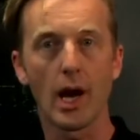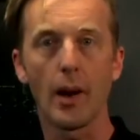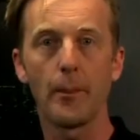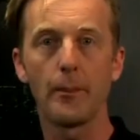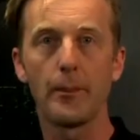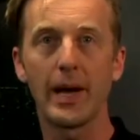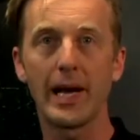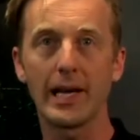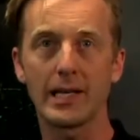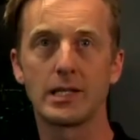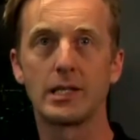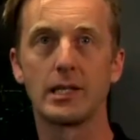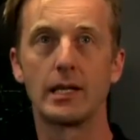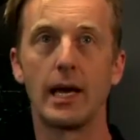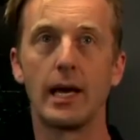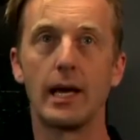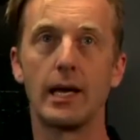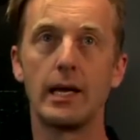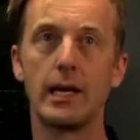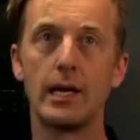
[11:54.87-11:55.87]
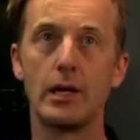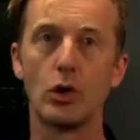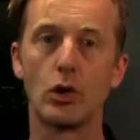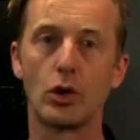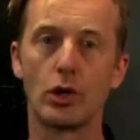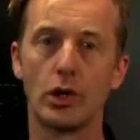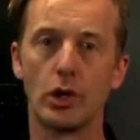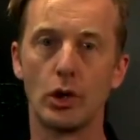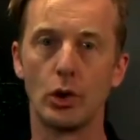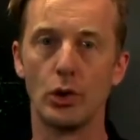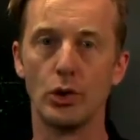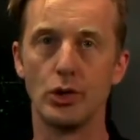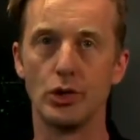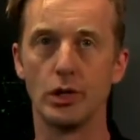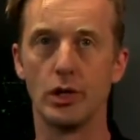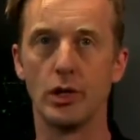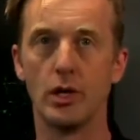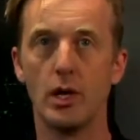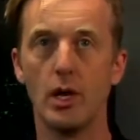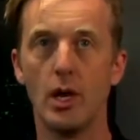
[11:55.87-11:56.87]
come back to that in your
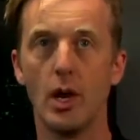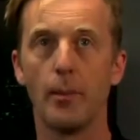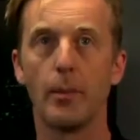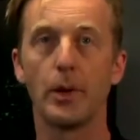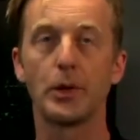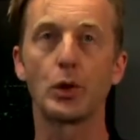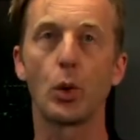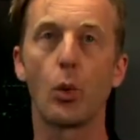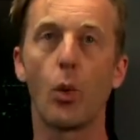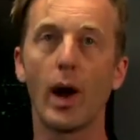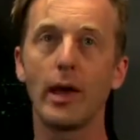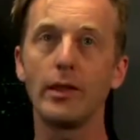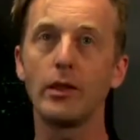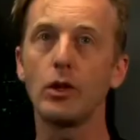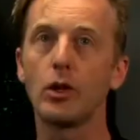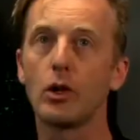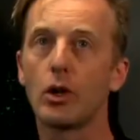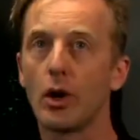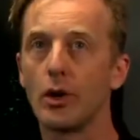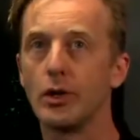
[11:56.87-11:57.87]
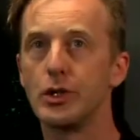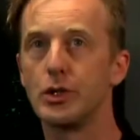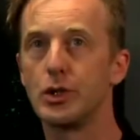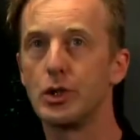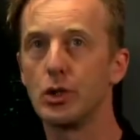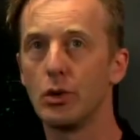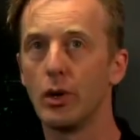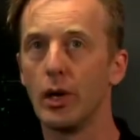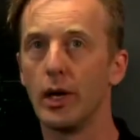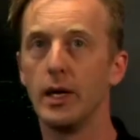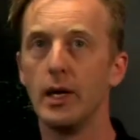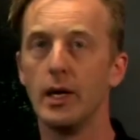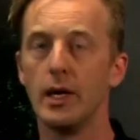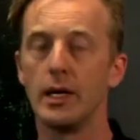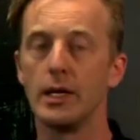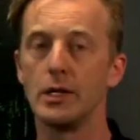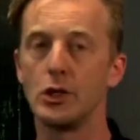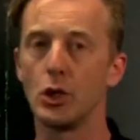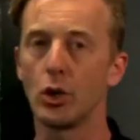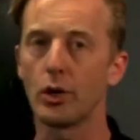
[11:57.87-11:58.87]
conclusion. But the way that you're going to do it
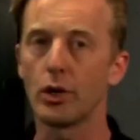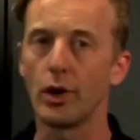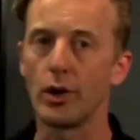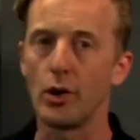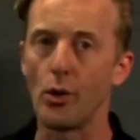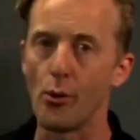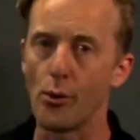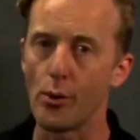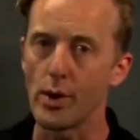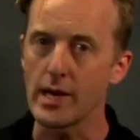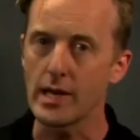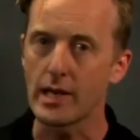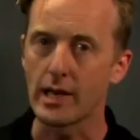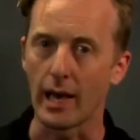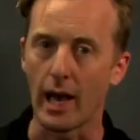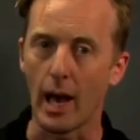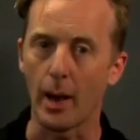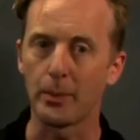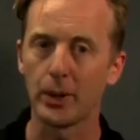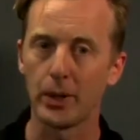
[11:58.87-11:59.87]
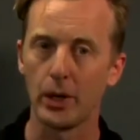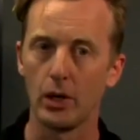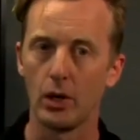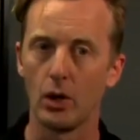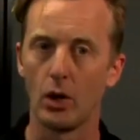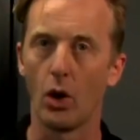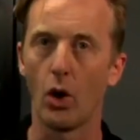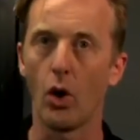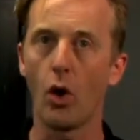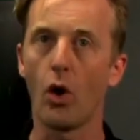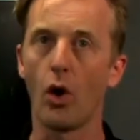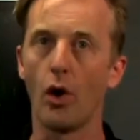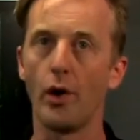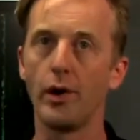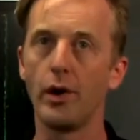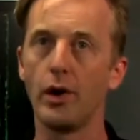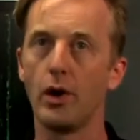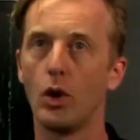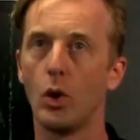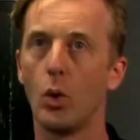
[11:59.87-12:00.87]
is you're going to recap
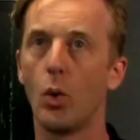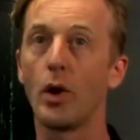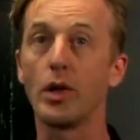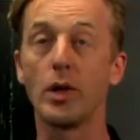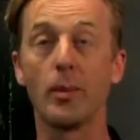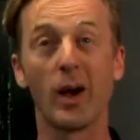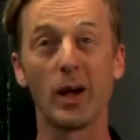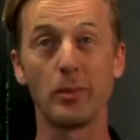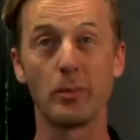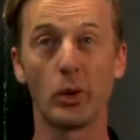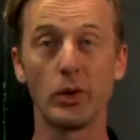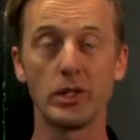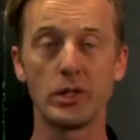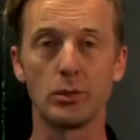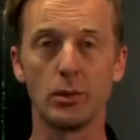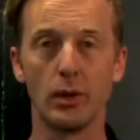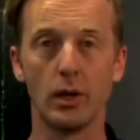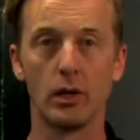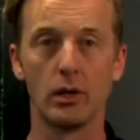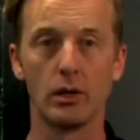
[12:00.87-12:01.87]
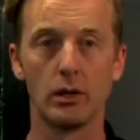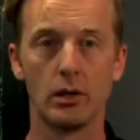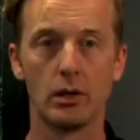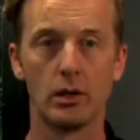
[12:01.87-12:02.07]
on what your main points were.